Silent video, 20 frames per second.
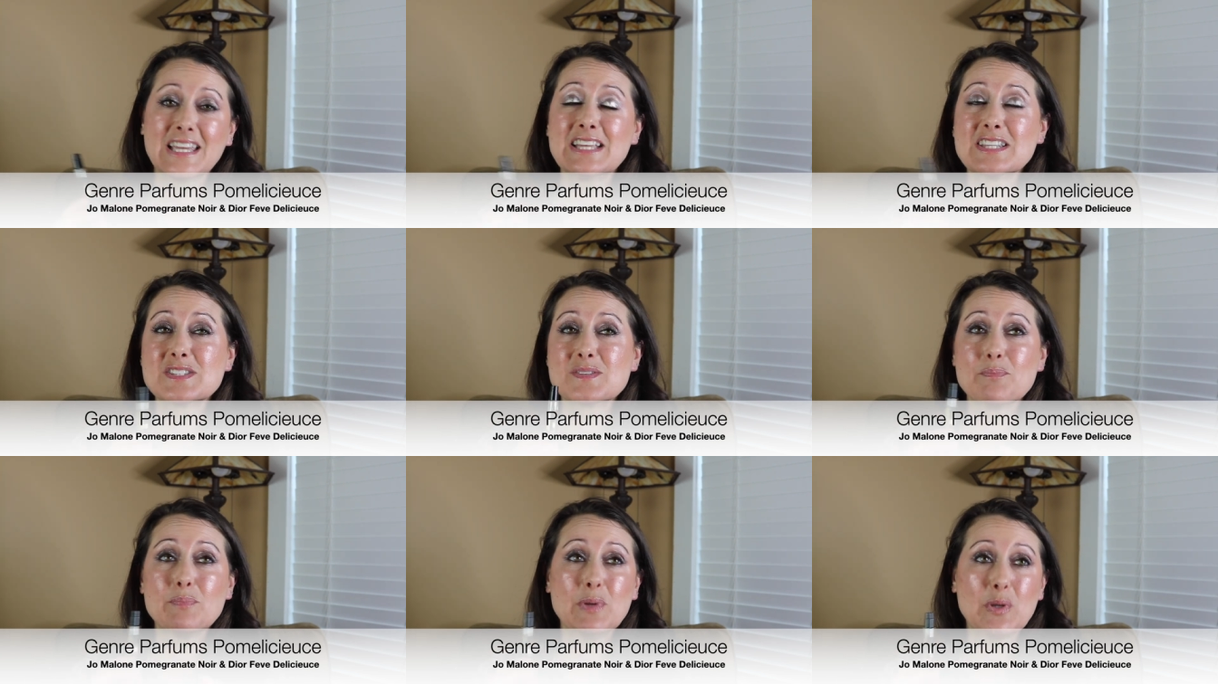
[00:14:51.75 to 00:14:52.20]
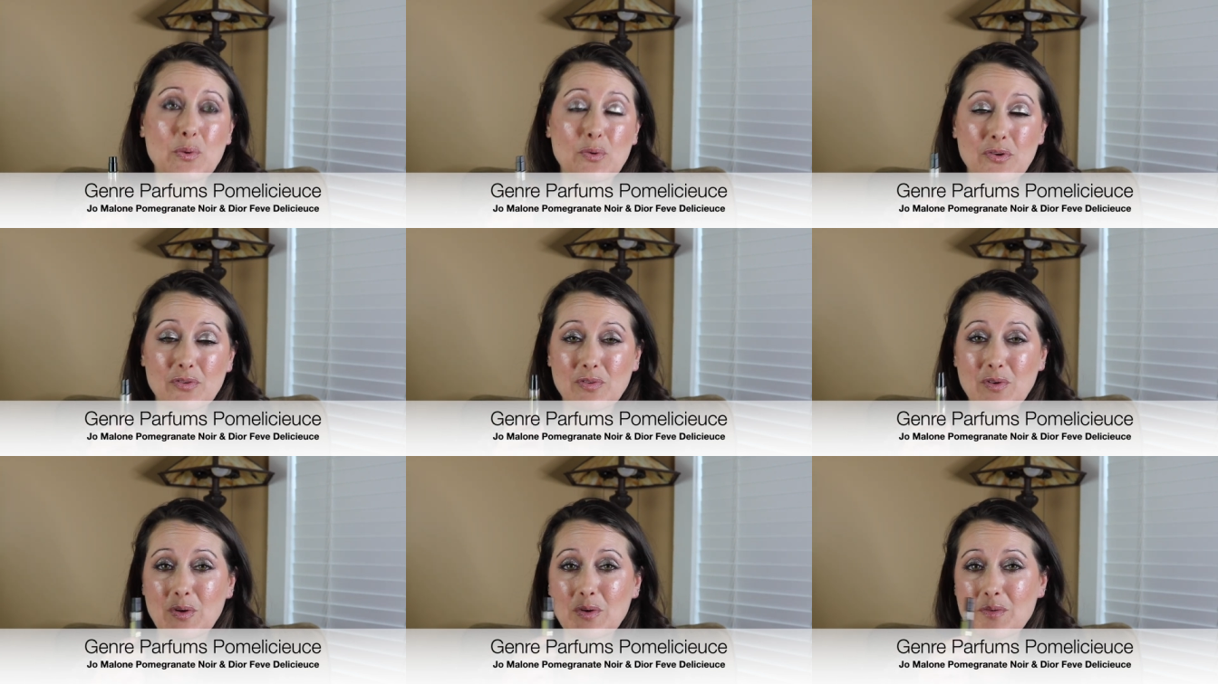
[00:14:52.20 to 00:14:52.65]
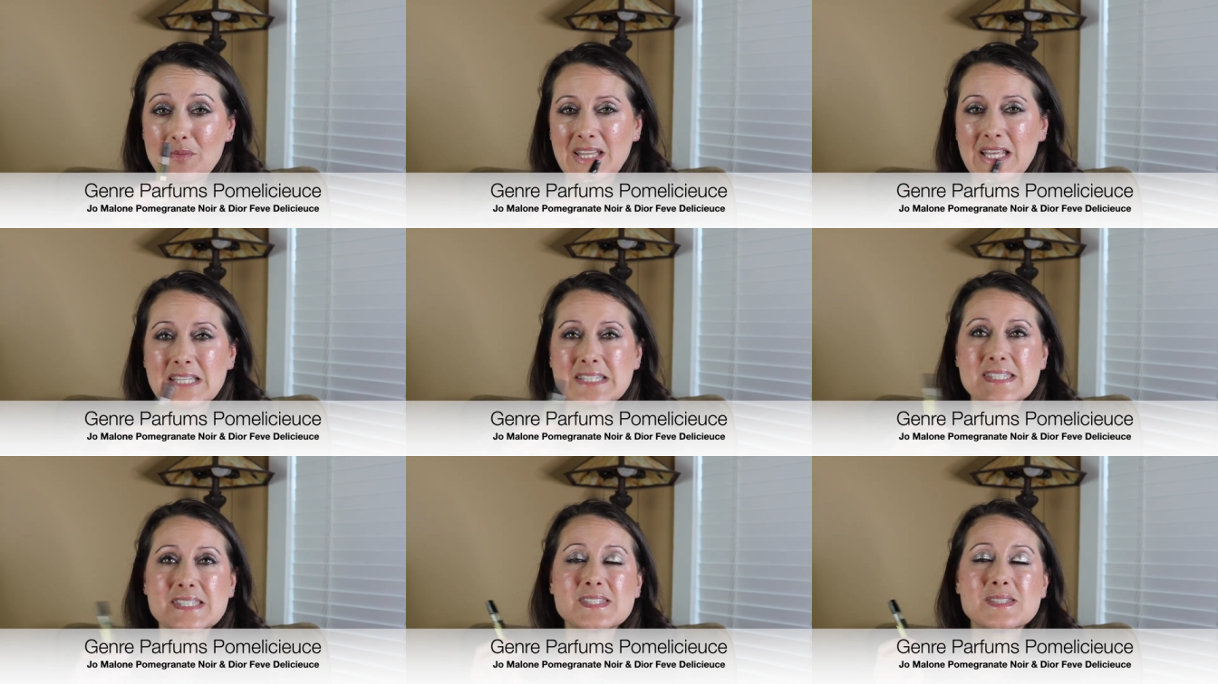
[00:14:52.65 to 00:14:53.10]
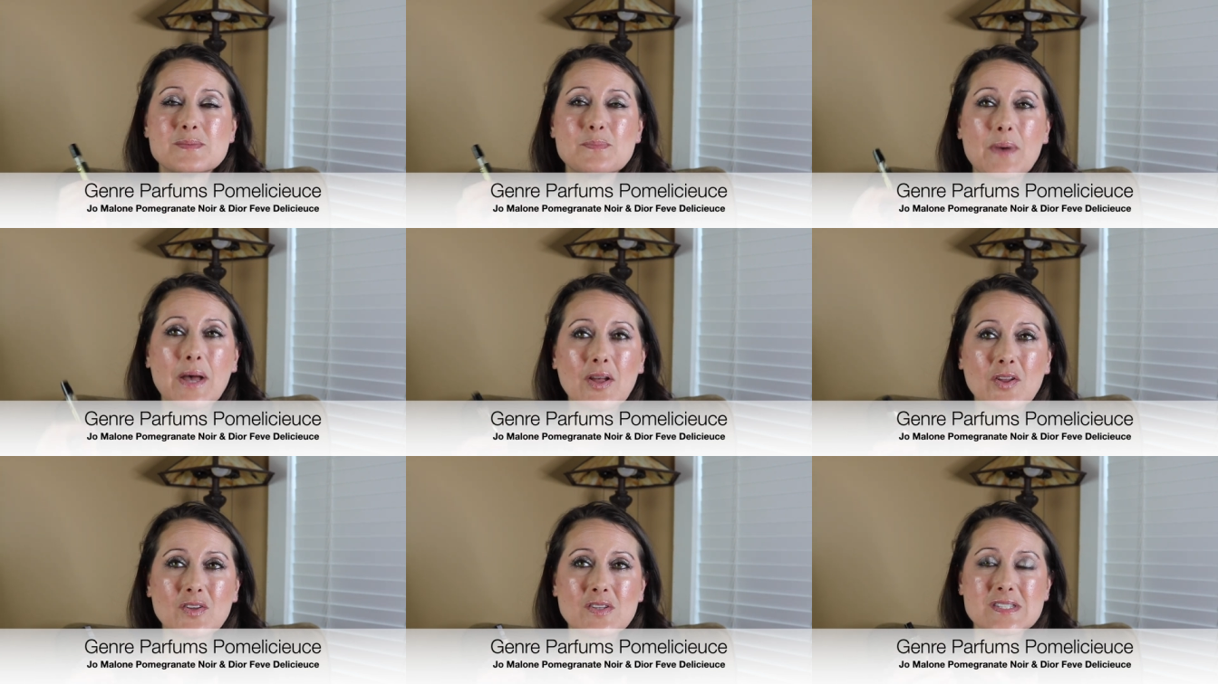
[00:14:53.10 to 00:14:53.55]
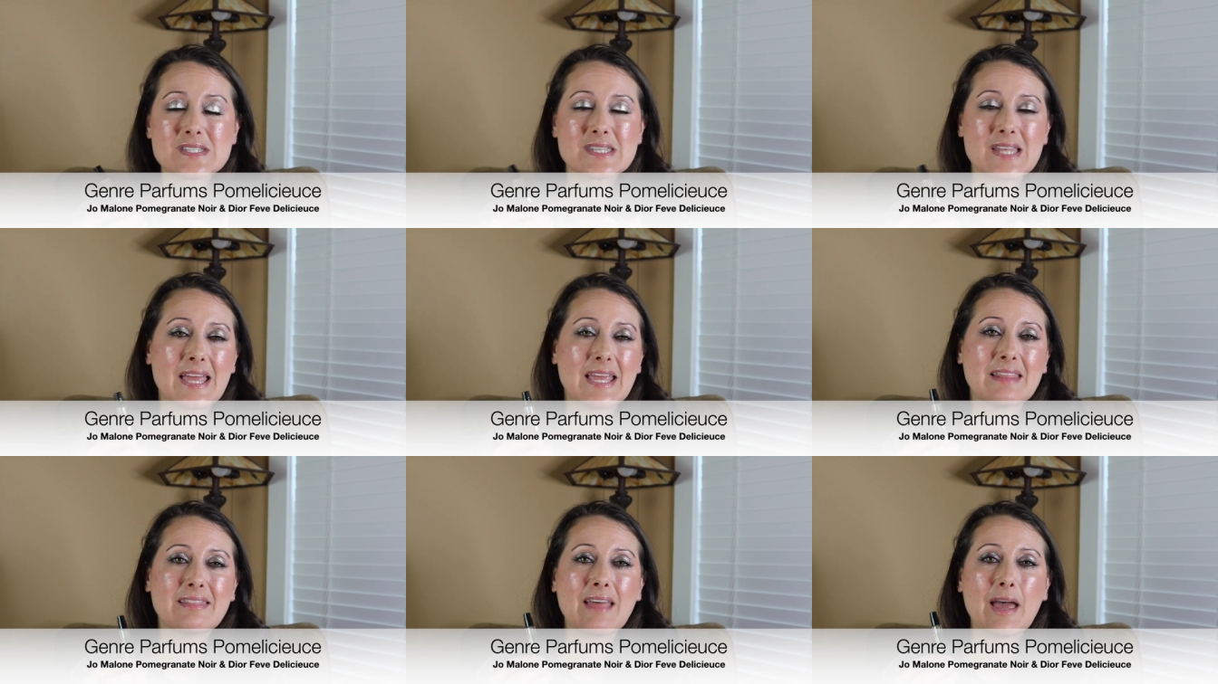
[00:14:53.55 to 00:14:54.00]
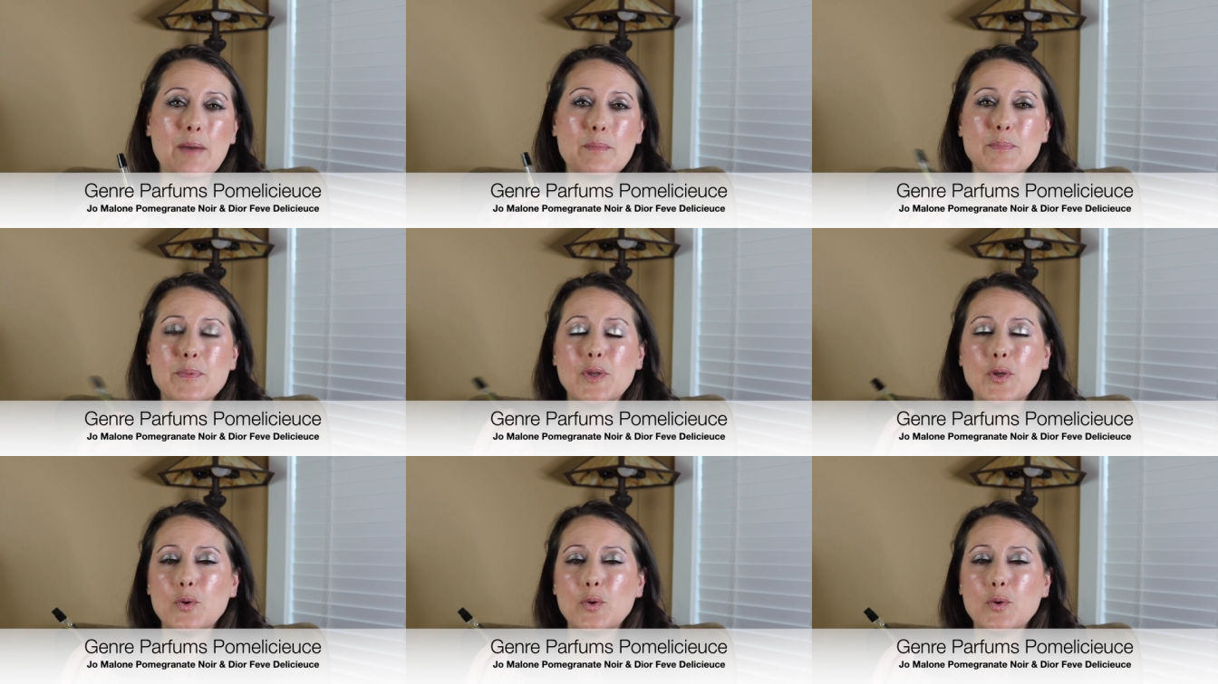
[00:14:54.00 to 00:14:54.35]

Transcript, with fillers: It's beautiful. It smells like that